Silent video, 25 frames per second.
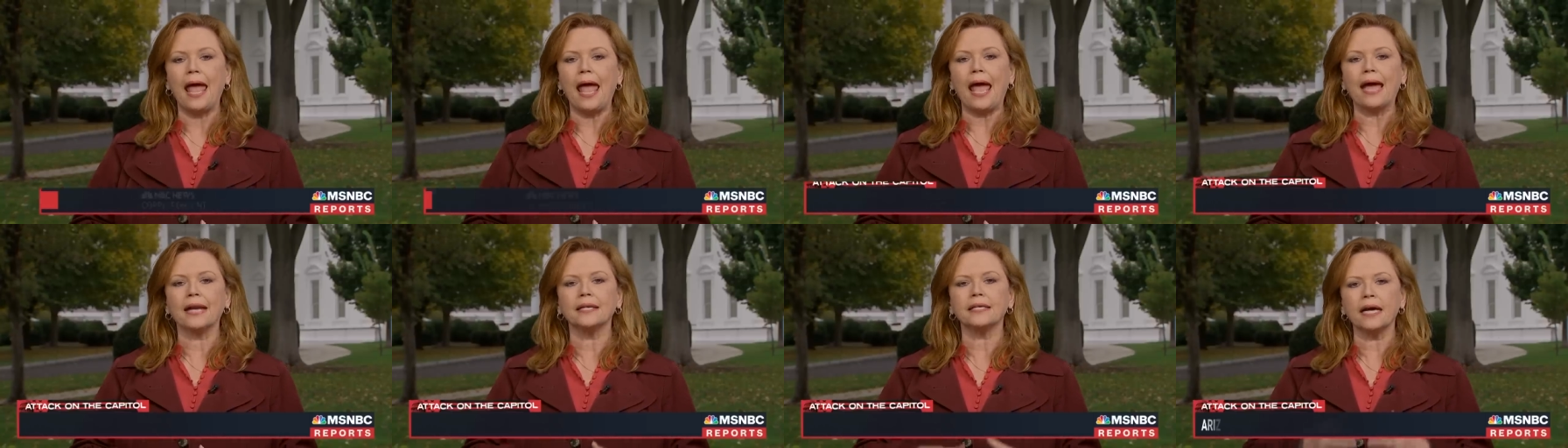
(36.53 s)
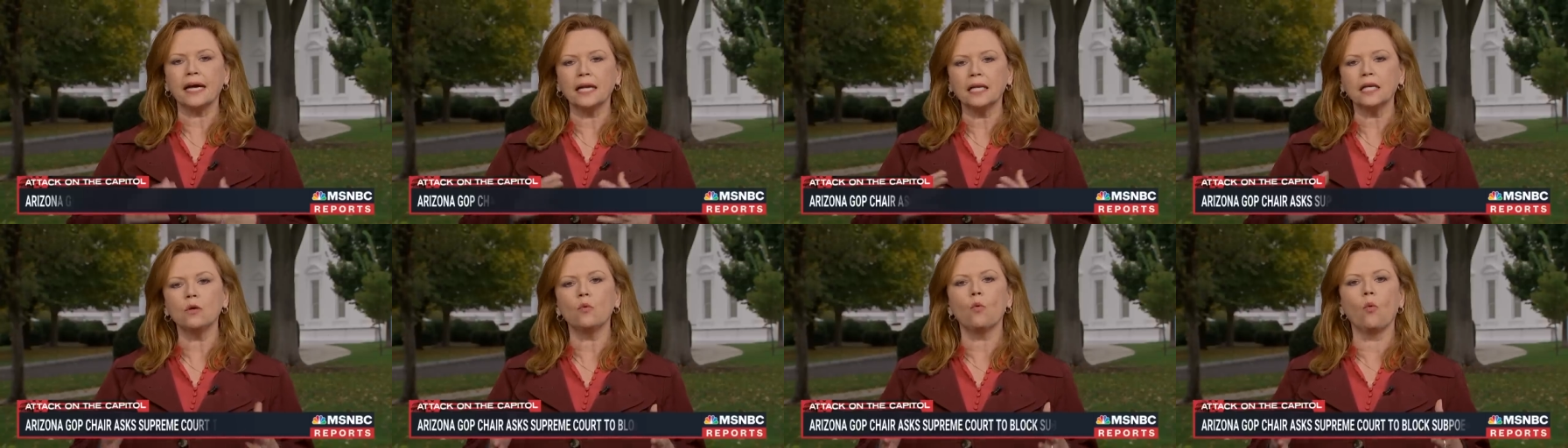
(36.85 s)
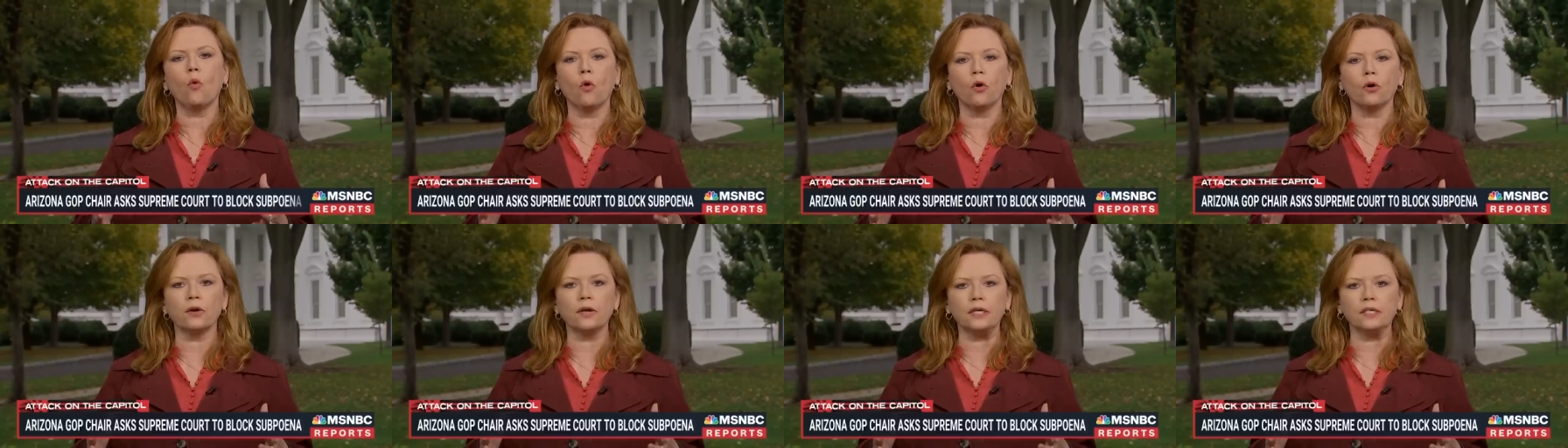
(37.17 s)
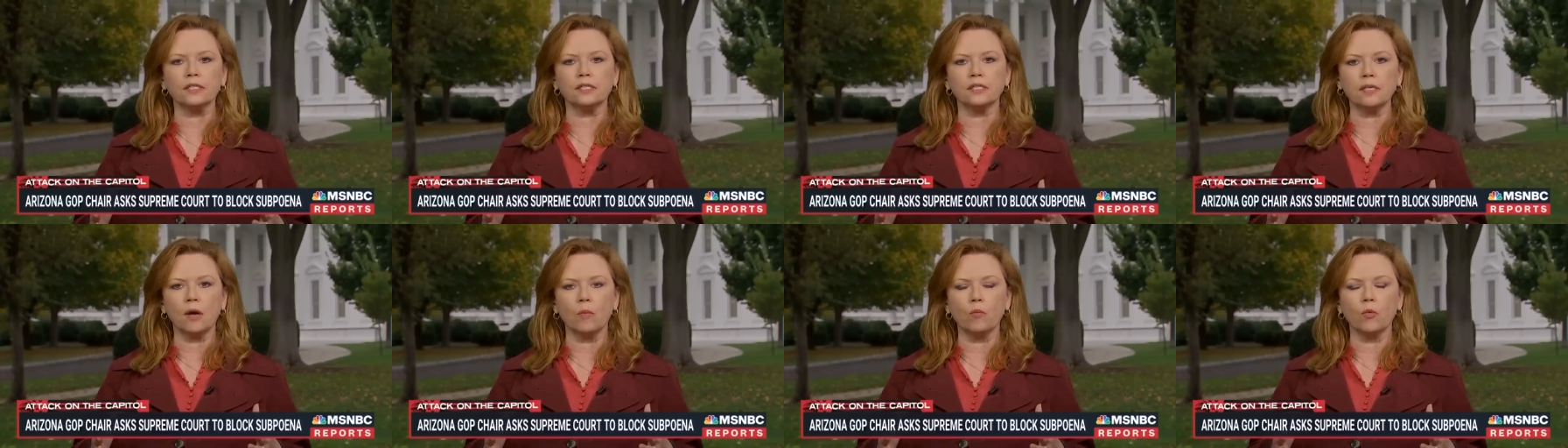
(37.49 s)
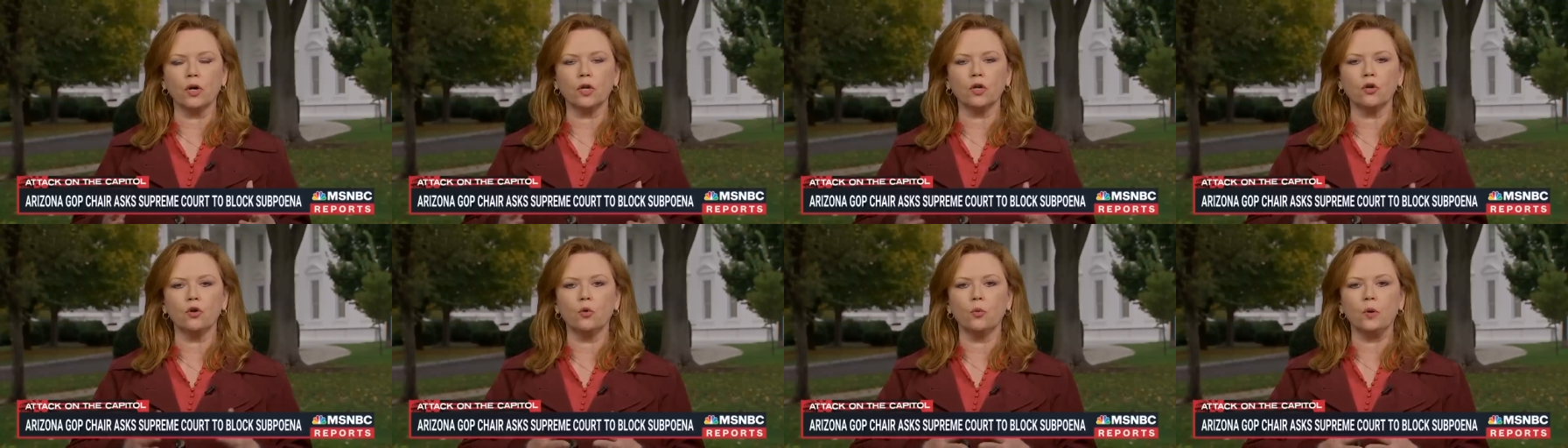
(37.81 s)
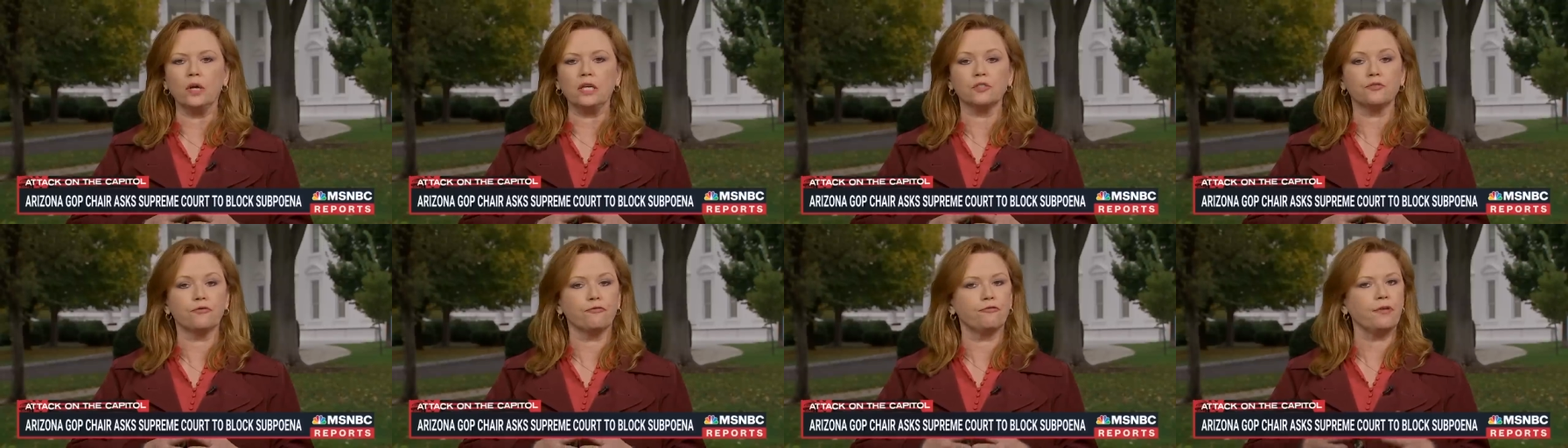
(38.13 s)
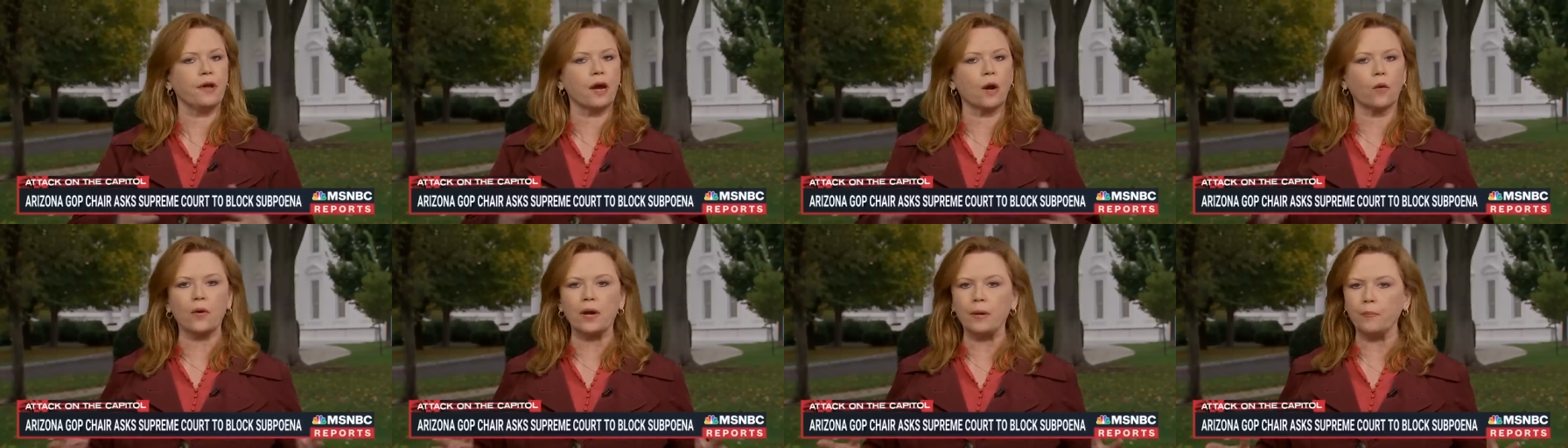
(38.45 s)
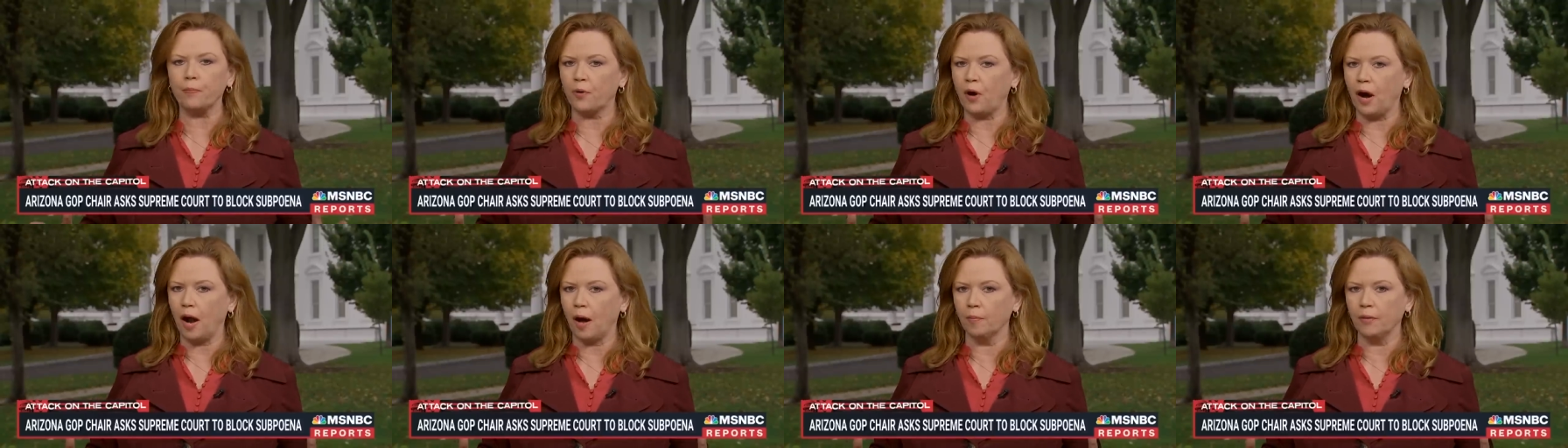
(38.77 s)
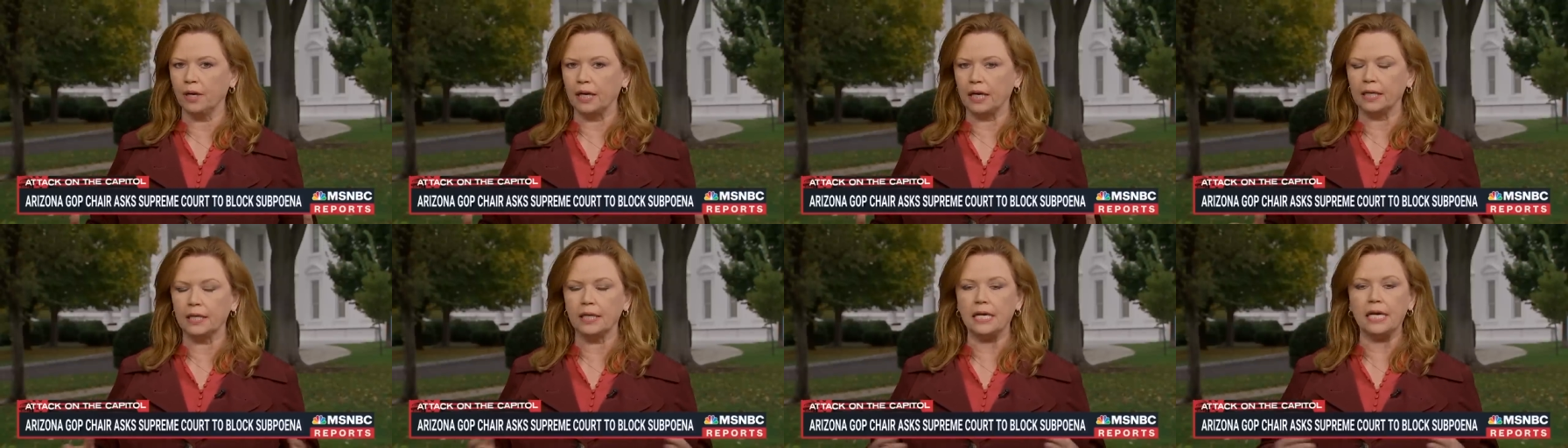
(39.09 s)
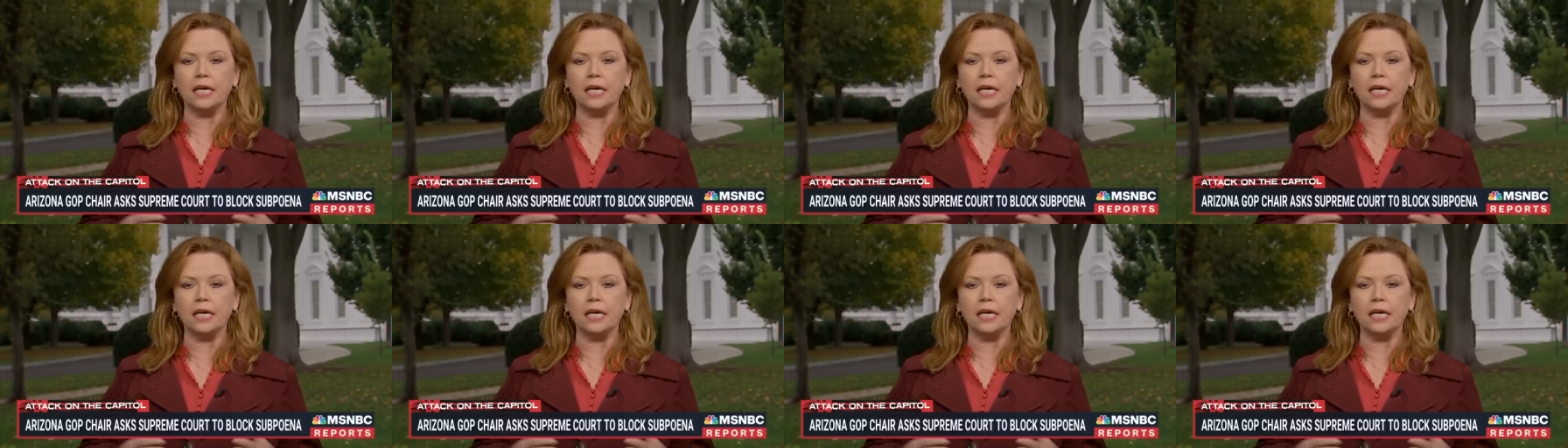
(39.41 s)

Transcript: And Kelli Ward is someone who is very prominent